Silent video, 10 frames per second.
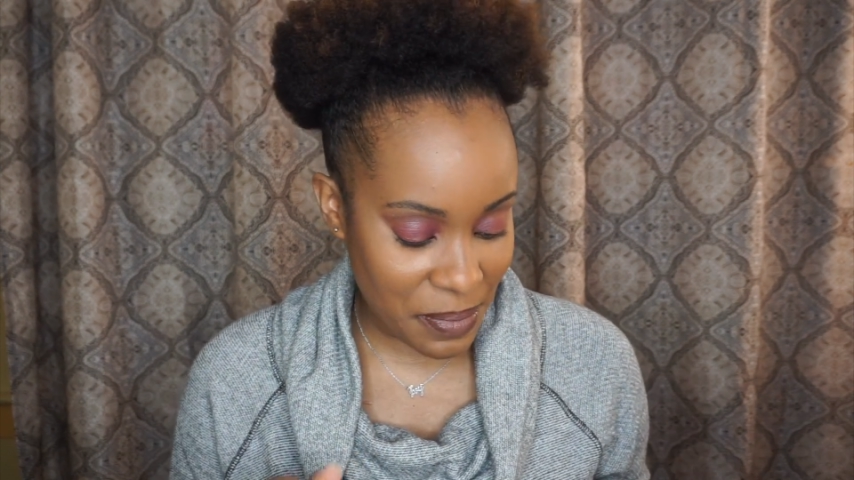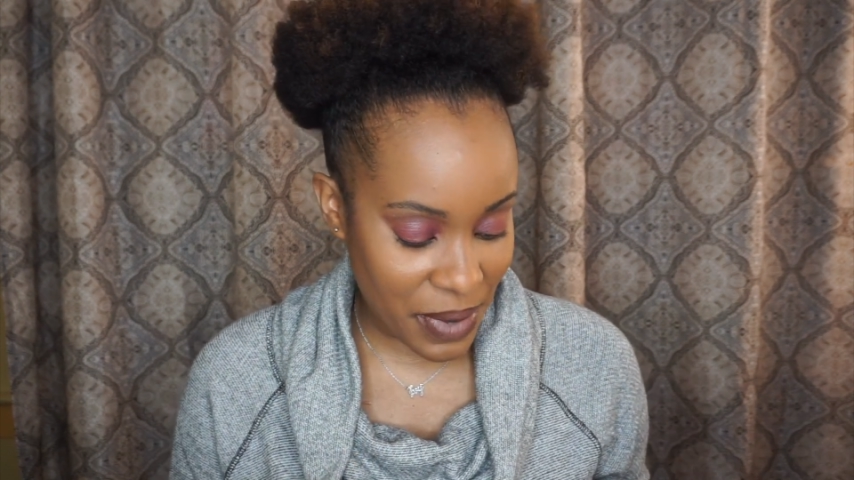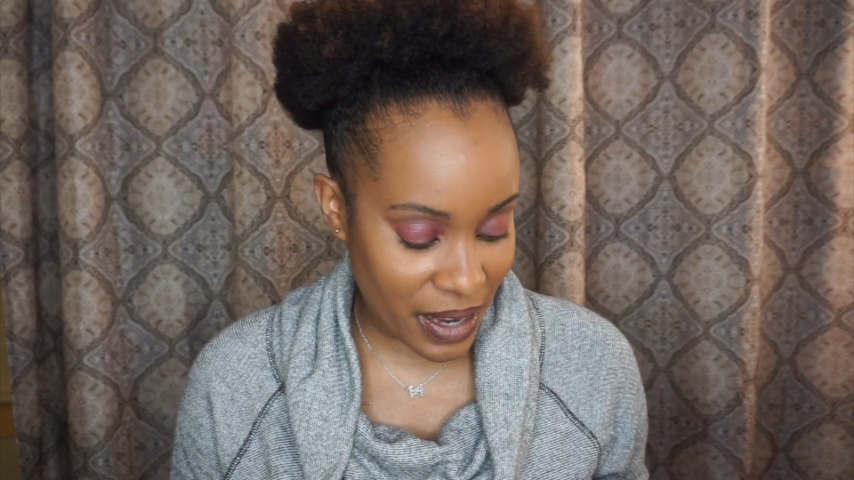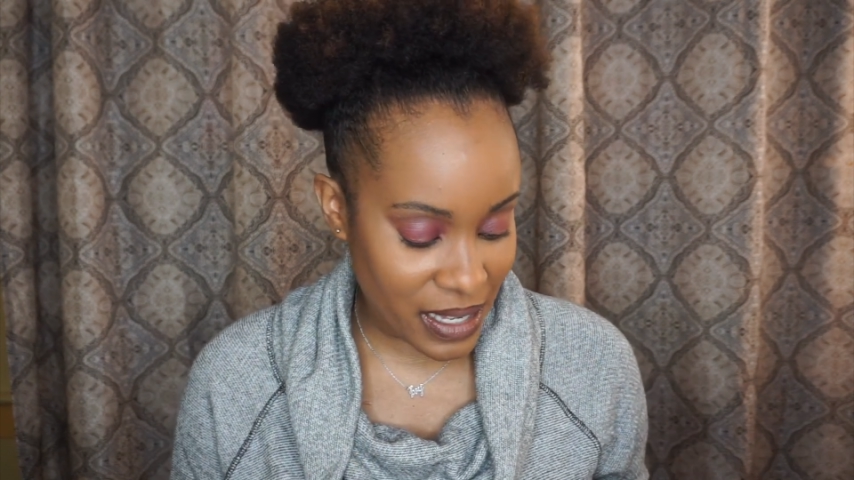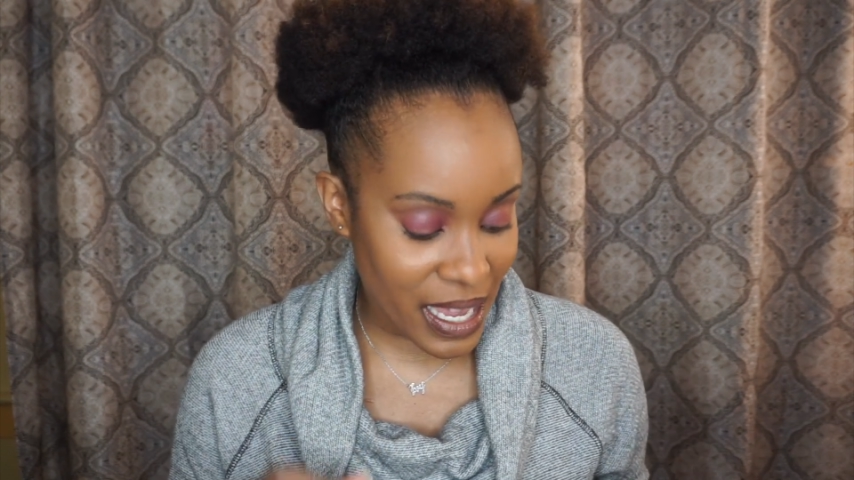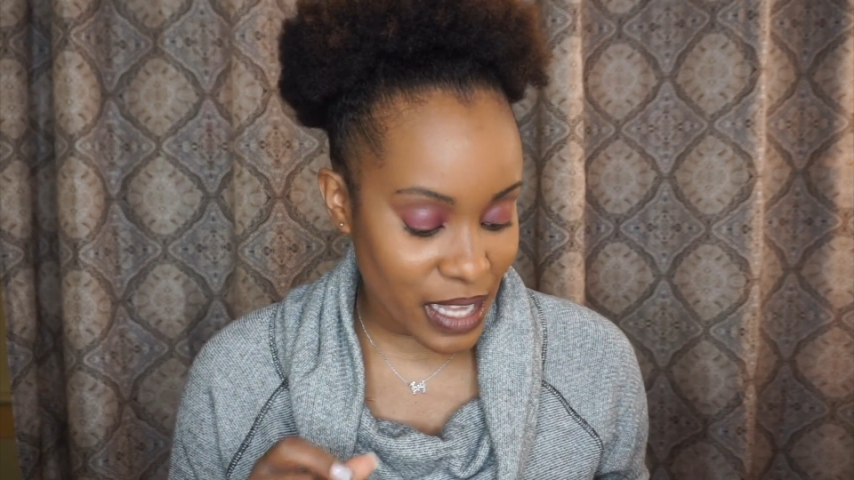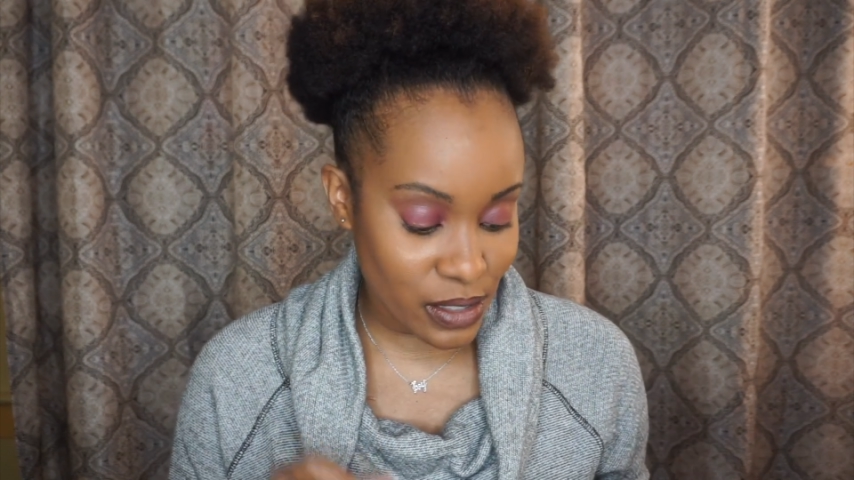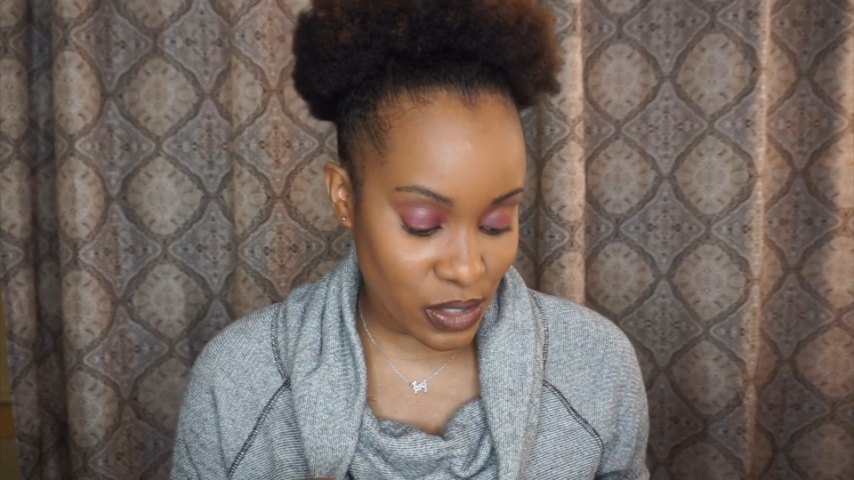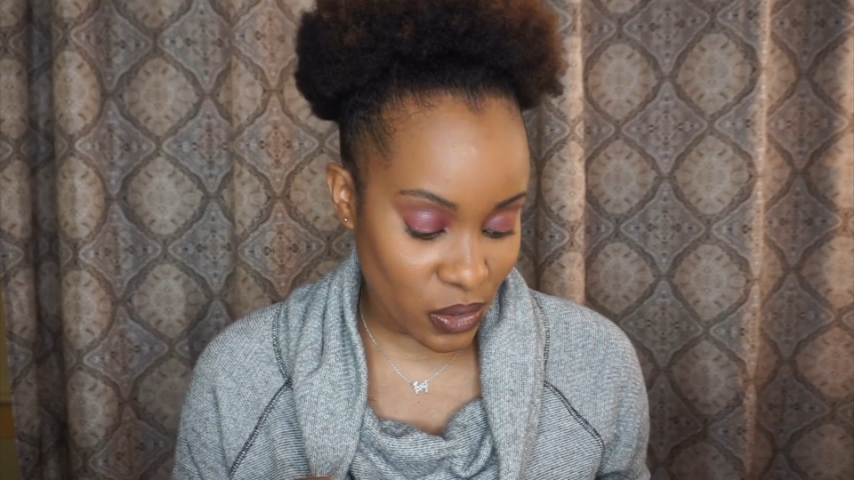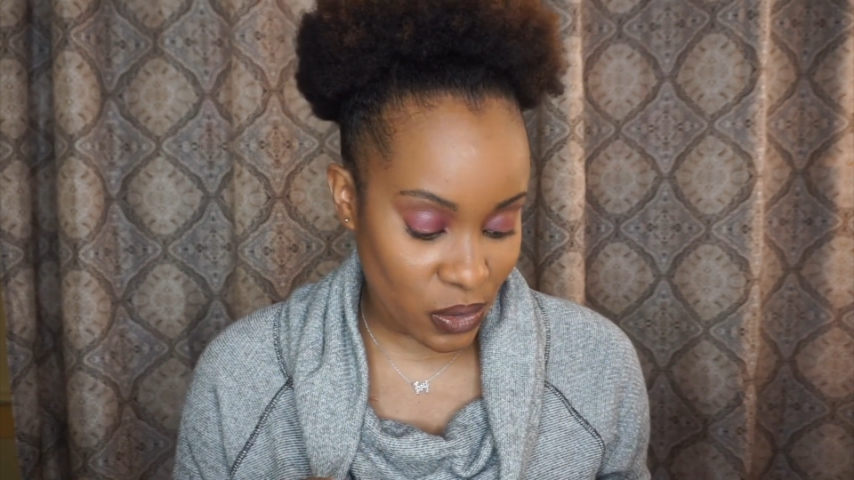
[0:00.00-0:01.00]
body, and
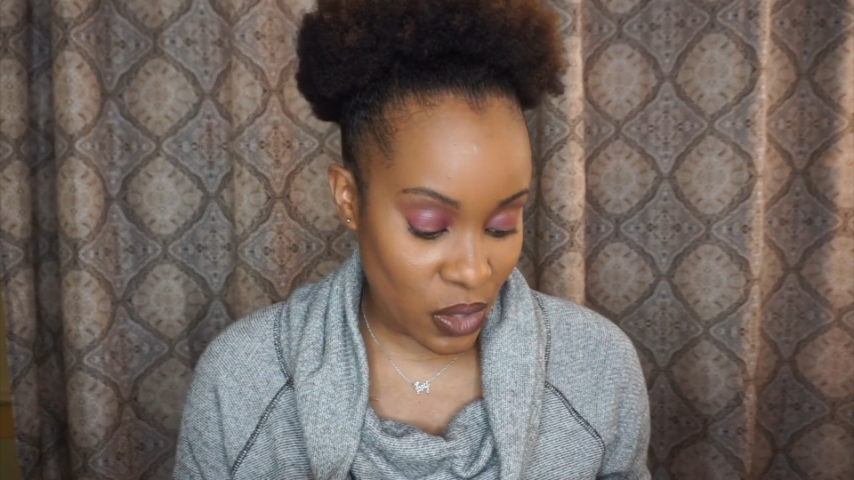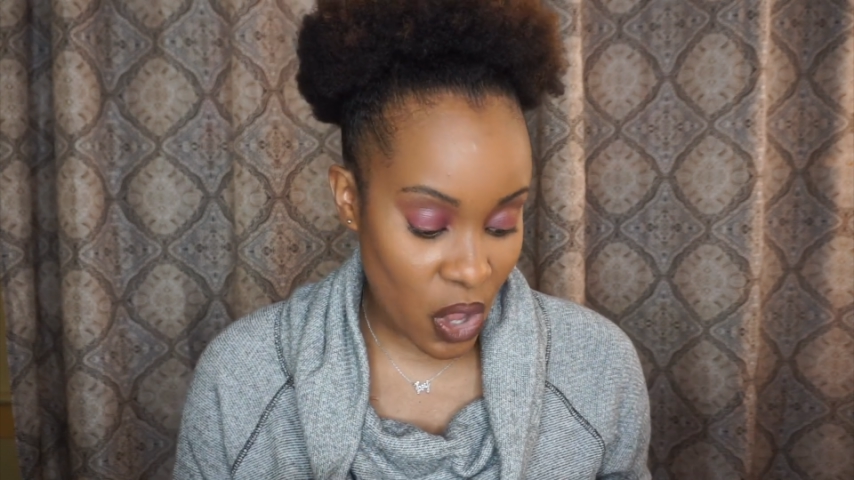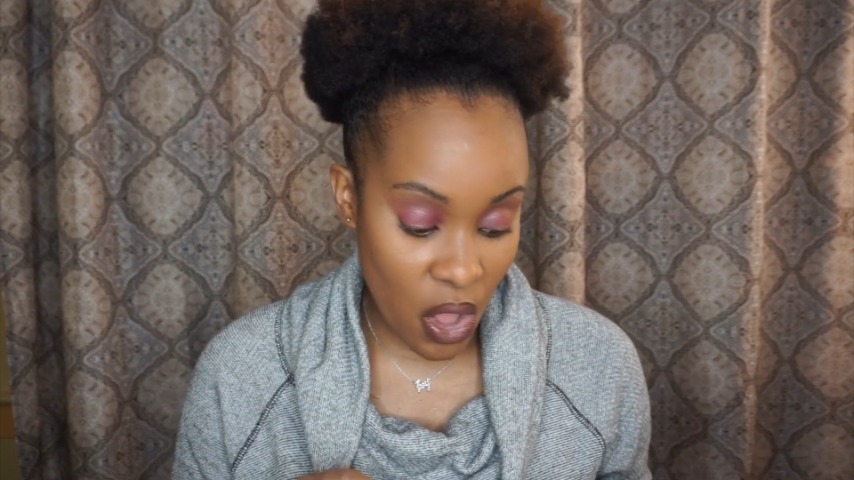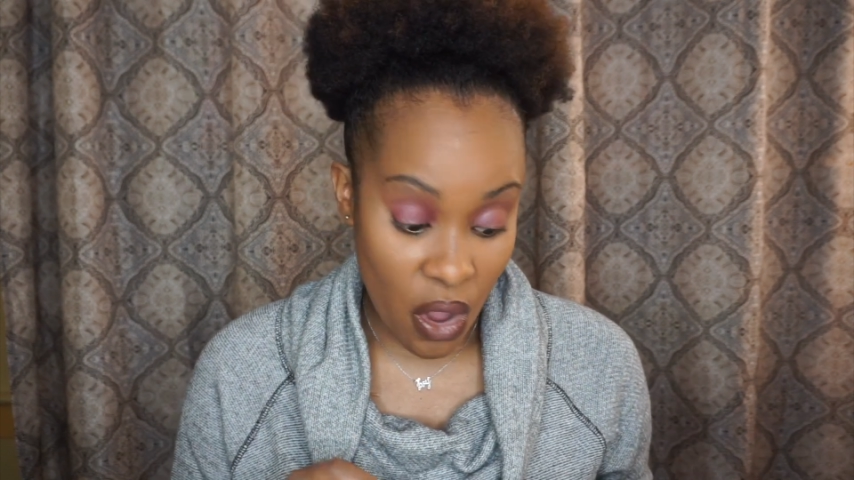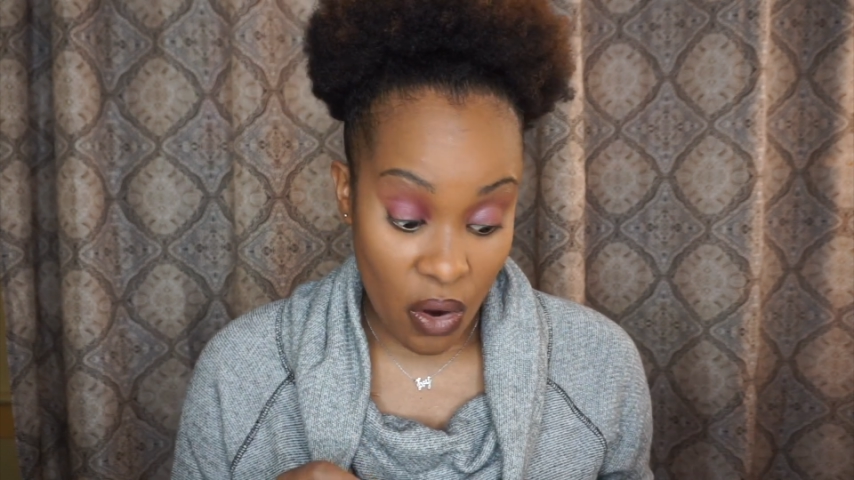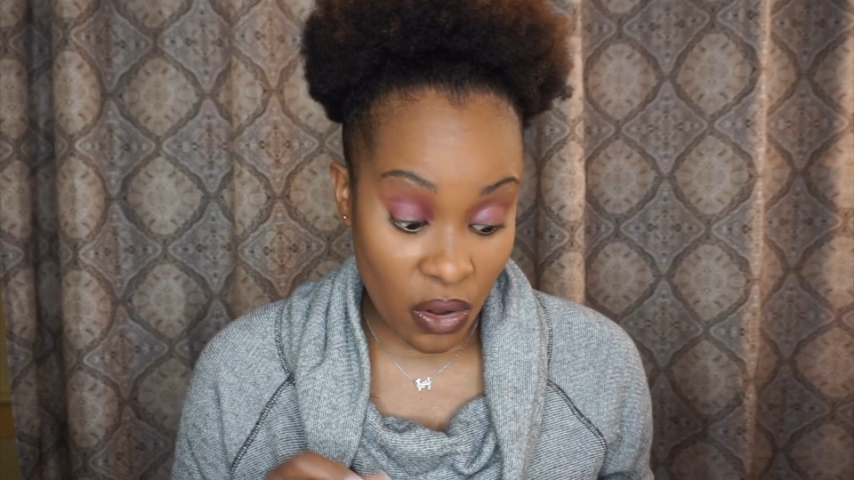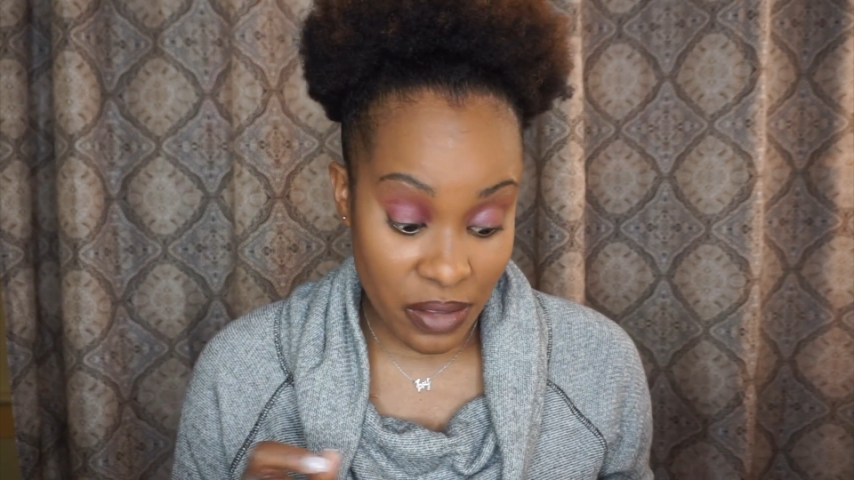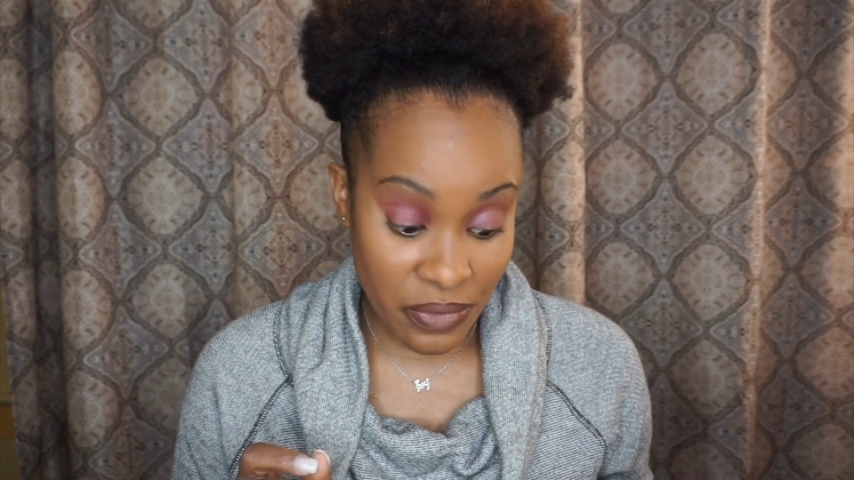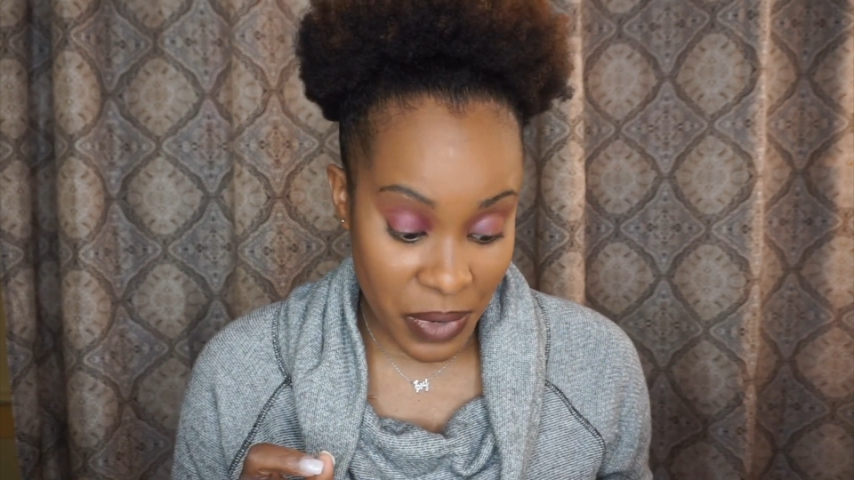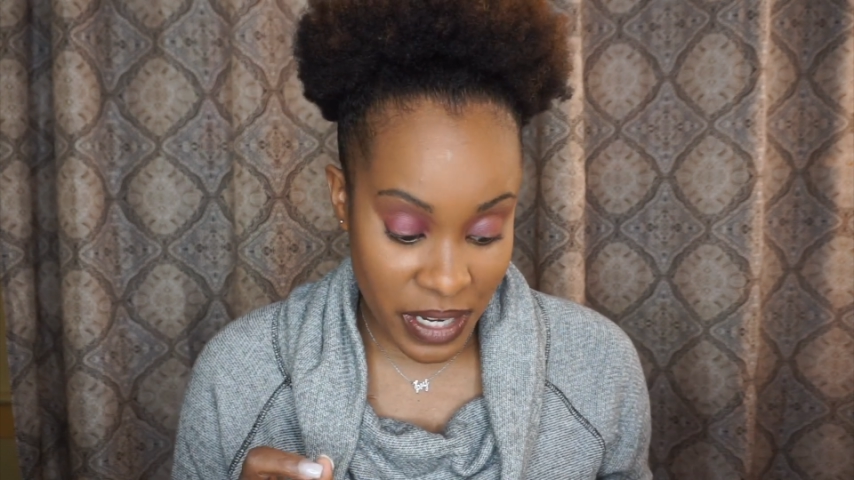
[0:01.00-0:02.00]
soul all
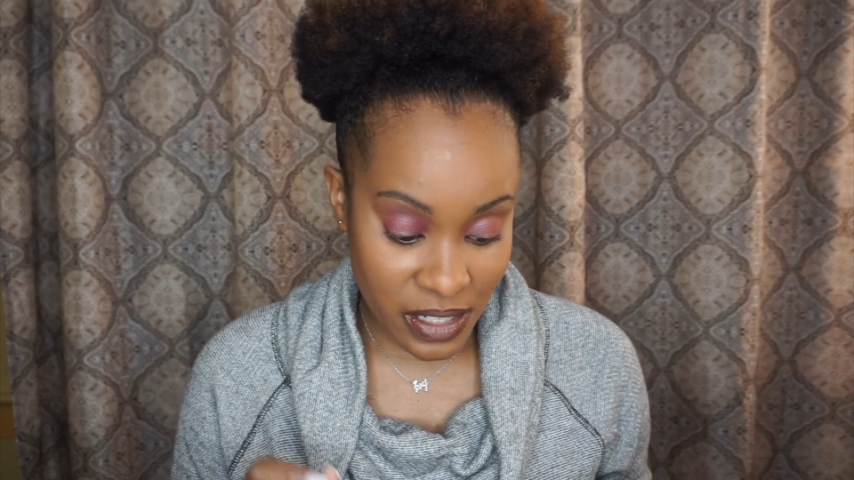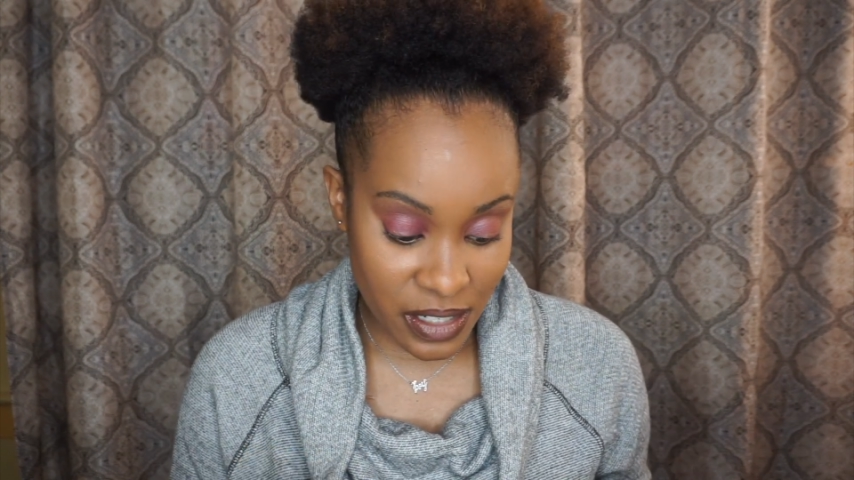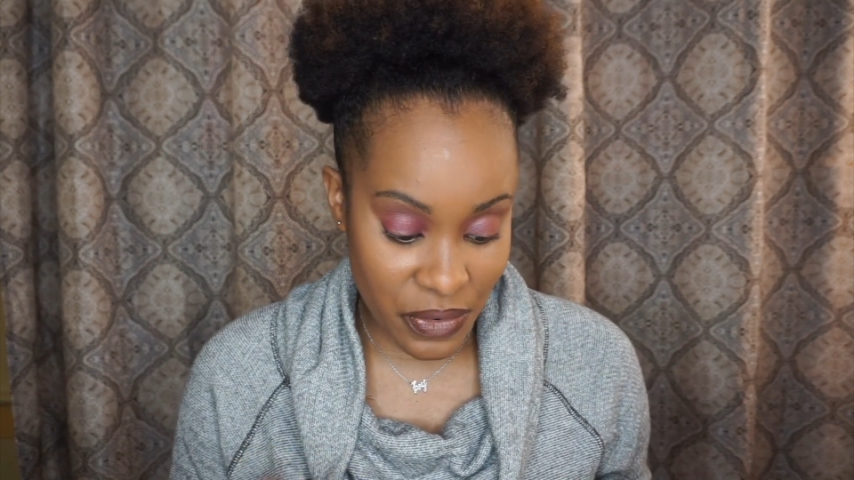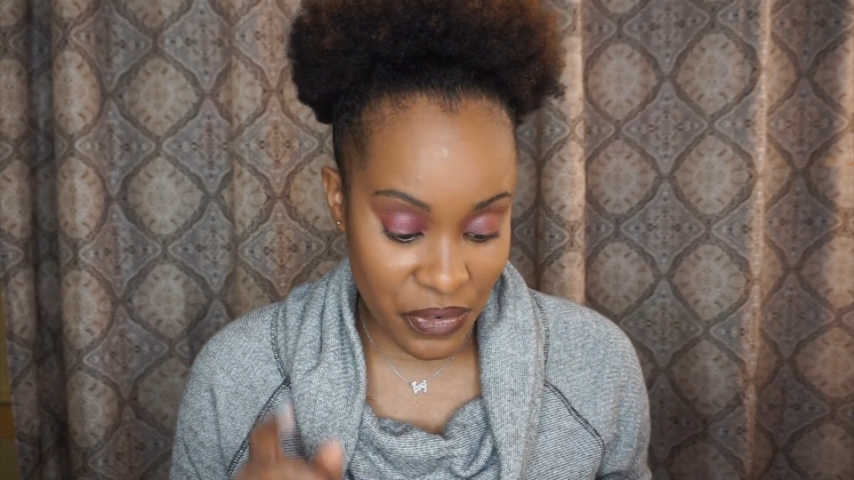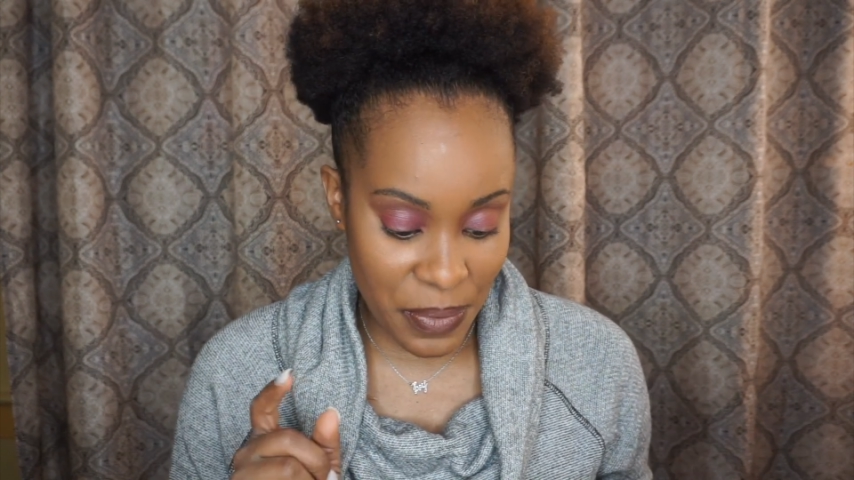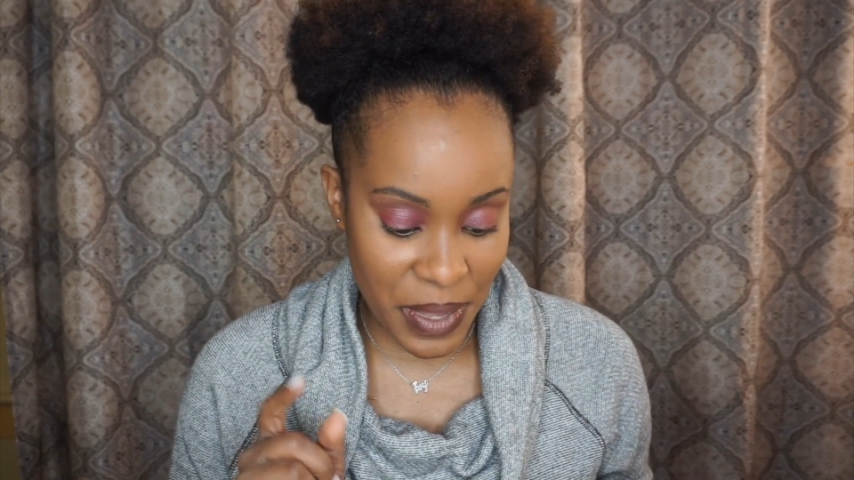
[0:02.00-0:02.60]
of which, from